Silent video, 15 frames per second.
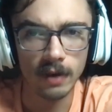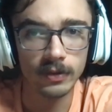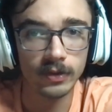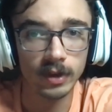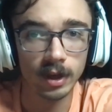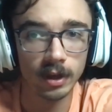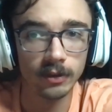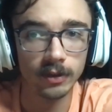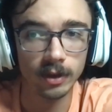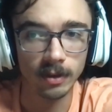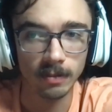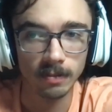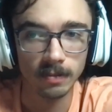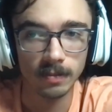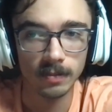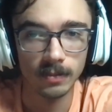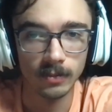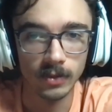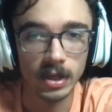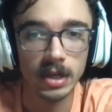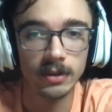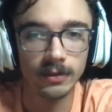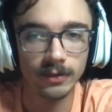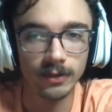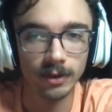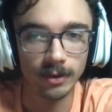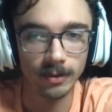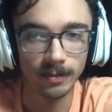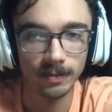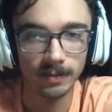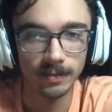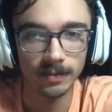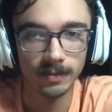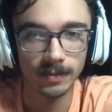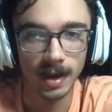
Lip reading: Travis Kelce needs to.